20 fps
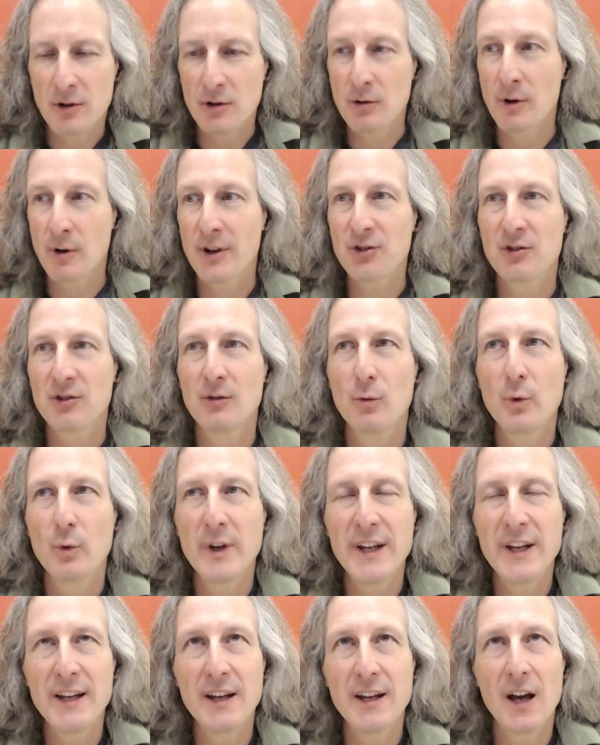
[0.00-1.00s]
good question.
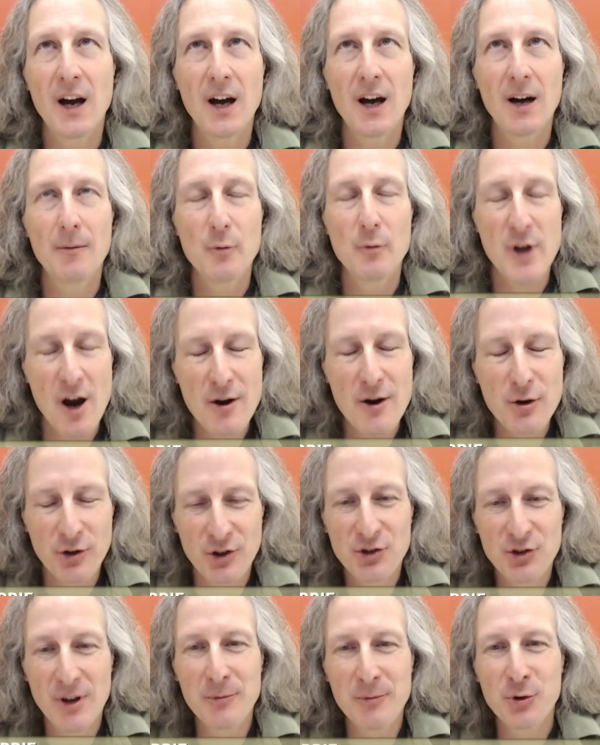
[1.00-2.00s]
We um, we are
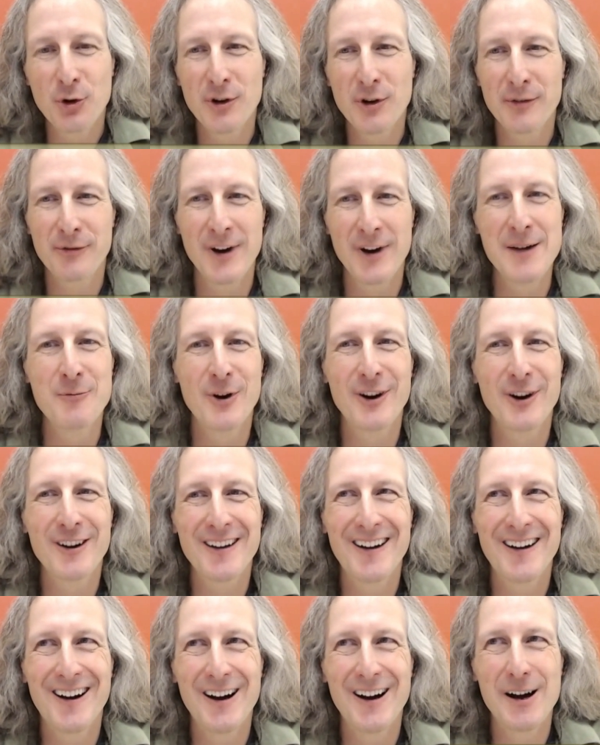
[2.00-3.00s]
using some sort of framework.
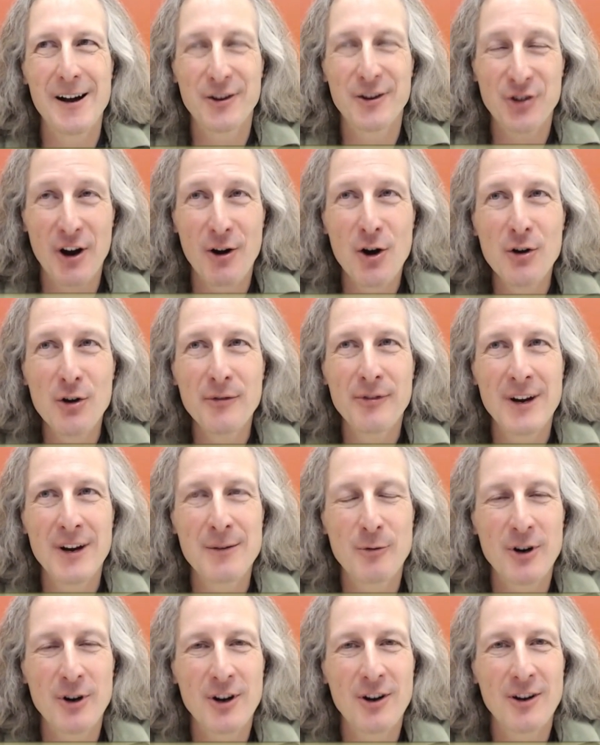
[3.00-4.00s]
Uh, it's our own
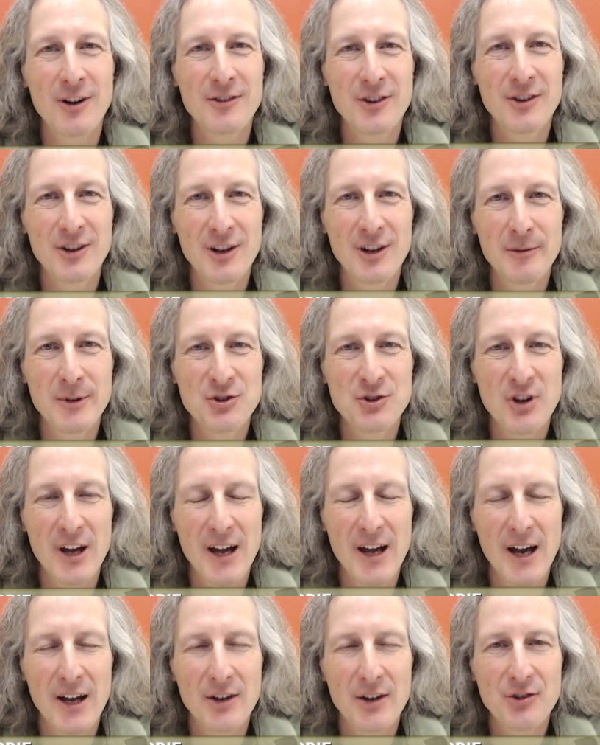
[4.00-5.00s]
framework called
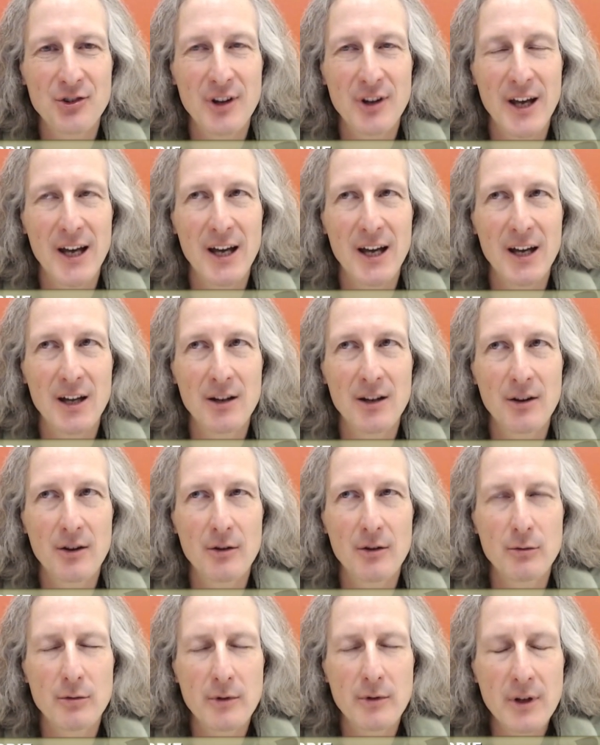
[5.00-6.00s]
Kinoma.js, and
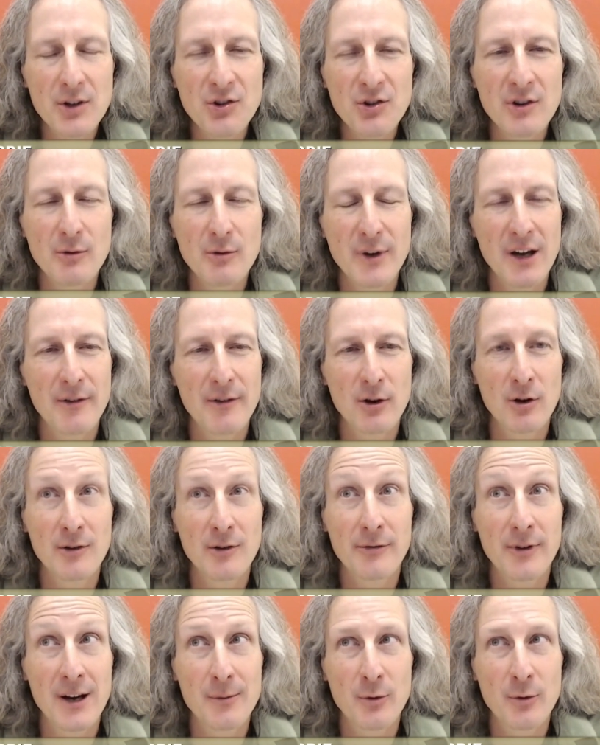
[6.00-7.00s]
the reason that we have our own
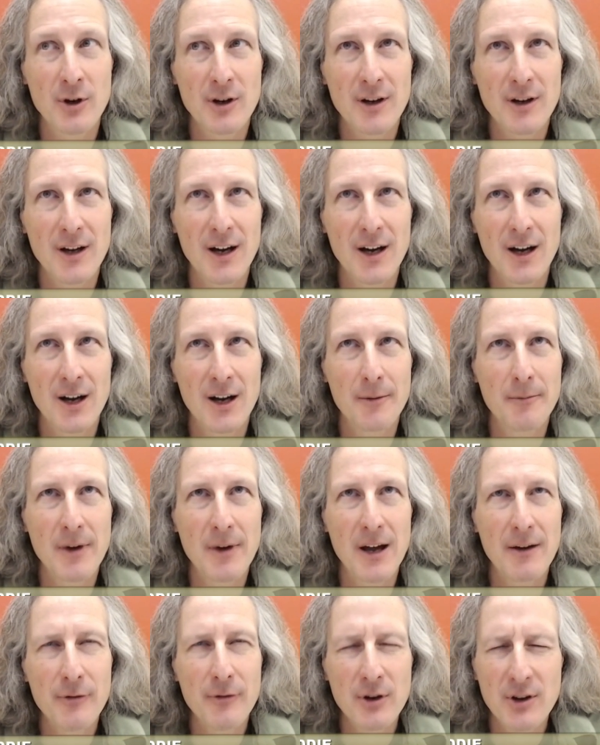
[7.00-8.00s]
framework um,
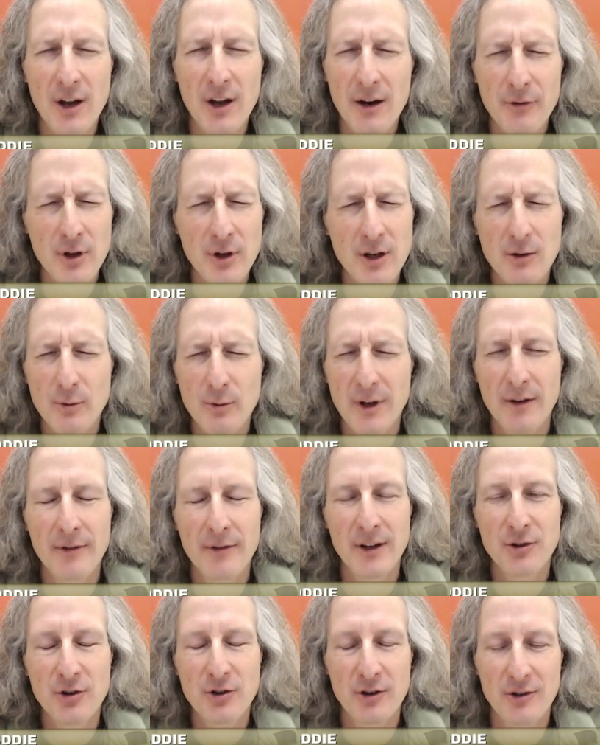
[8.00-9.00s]
every every year we have
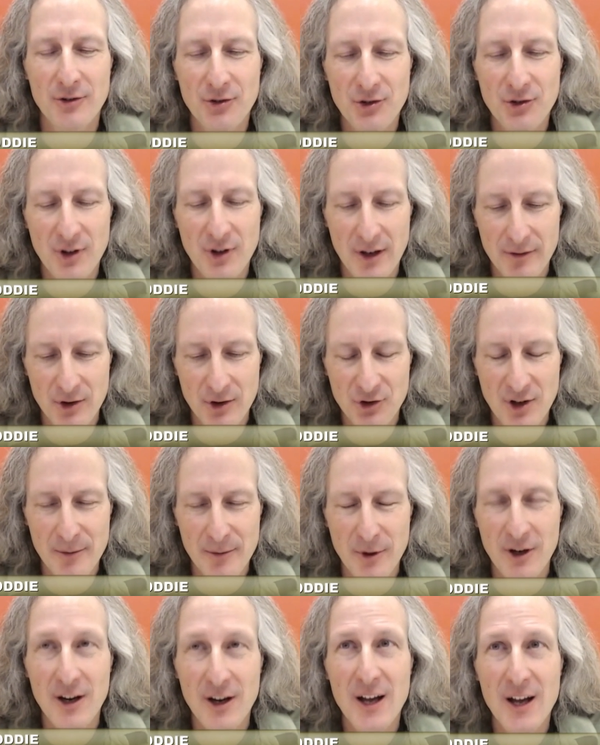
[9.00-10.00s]
interns every
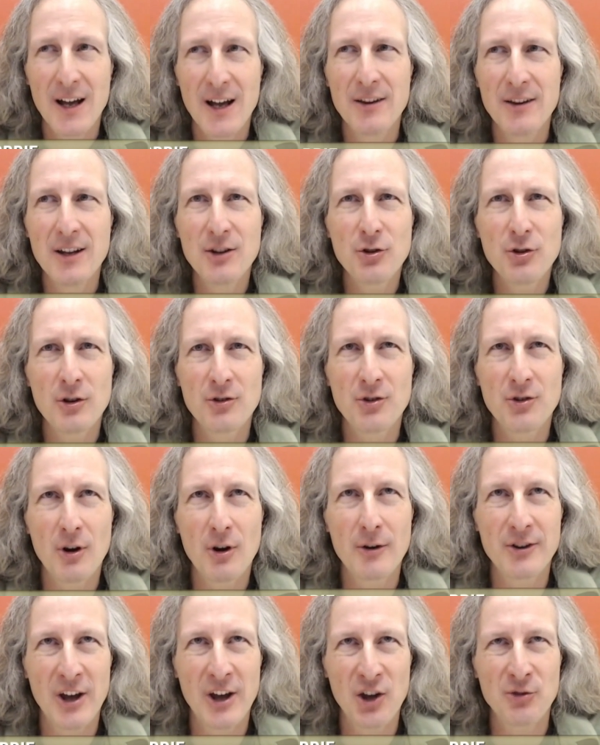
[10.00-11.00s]
summer, and the interns
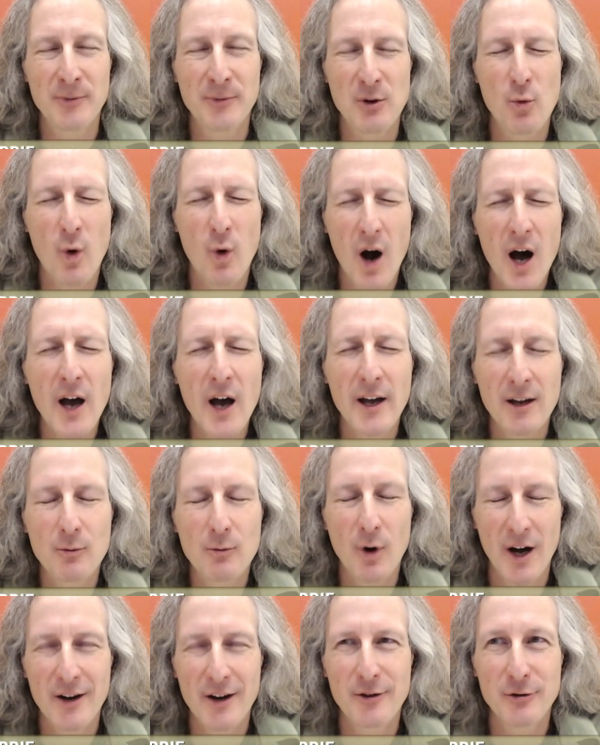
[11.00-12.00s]
always ask me why
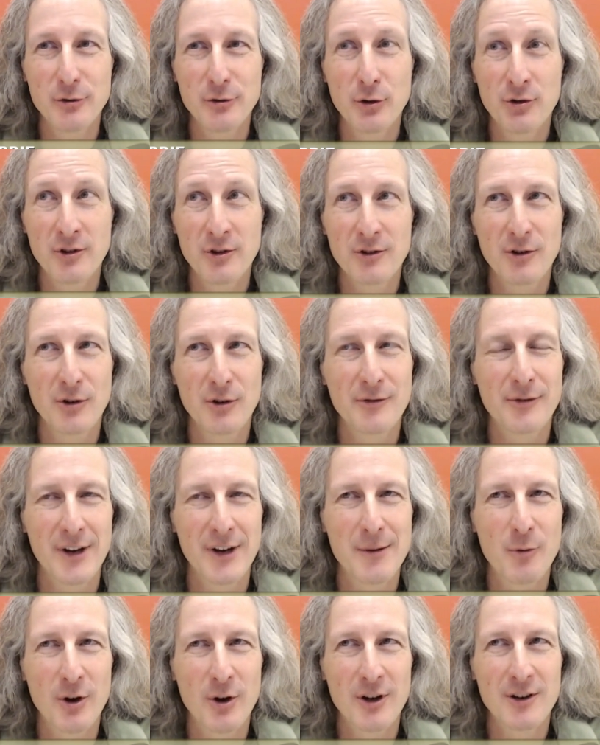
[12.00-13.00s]
why are you using your own
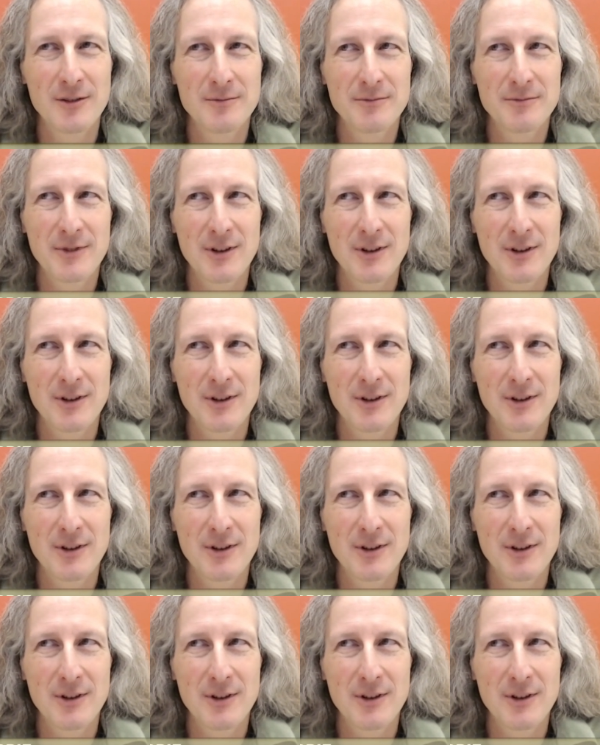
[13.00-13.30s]
framework?